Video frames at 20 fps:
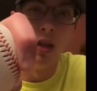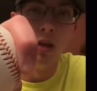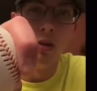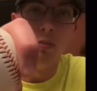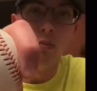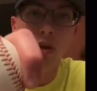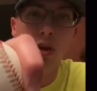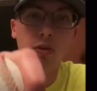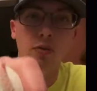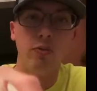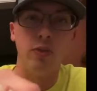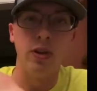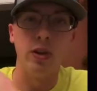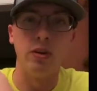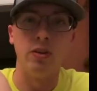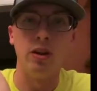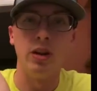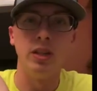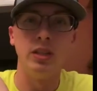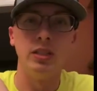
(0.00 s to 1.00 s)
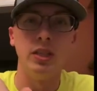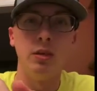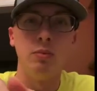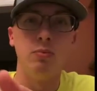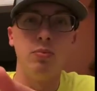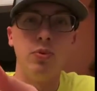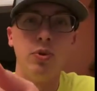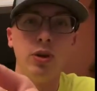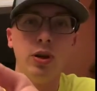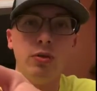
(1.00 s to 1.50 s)
middle finger, and I stayed
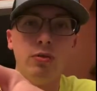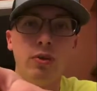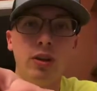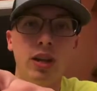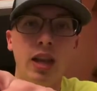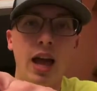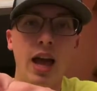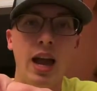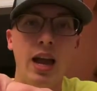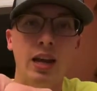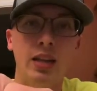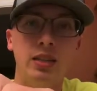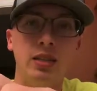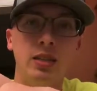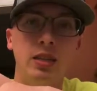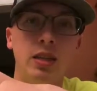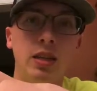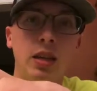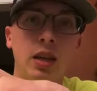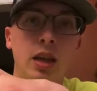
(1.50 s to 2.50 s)
pretty relaxed